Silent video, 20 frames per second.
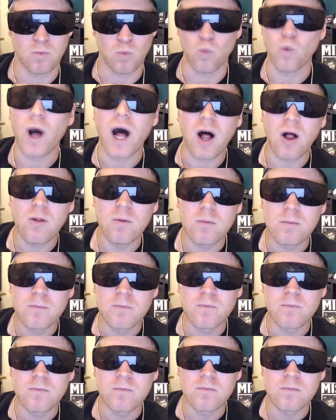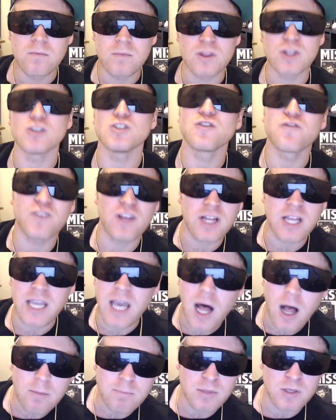Well, there's Philly
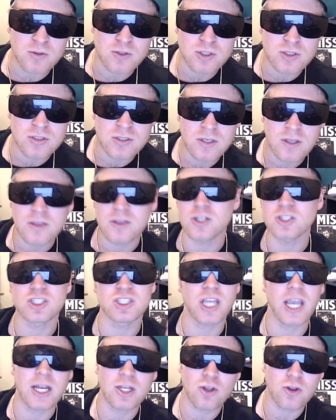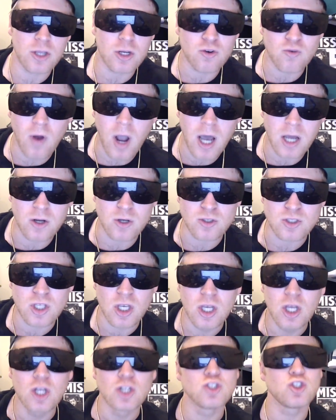Hellmuth. There's Daniel Negreanu's.
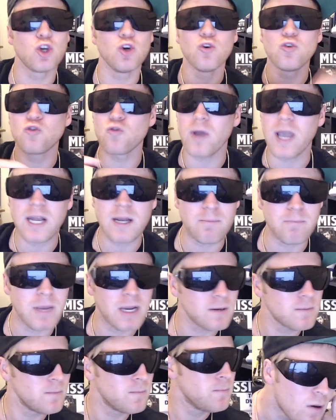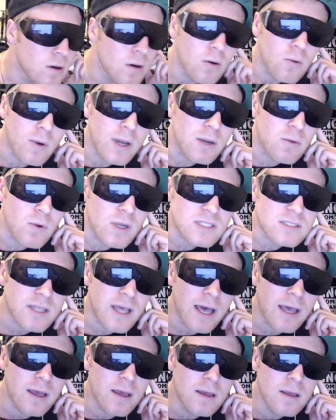Two great Amer- Wait, what's
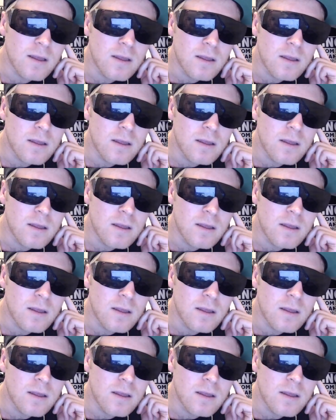that?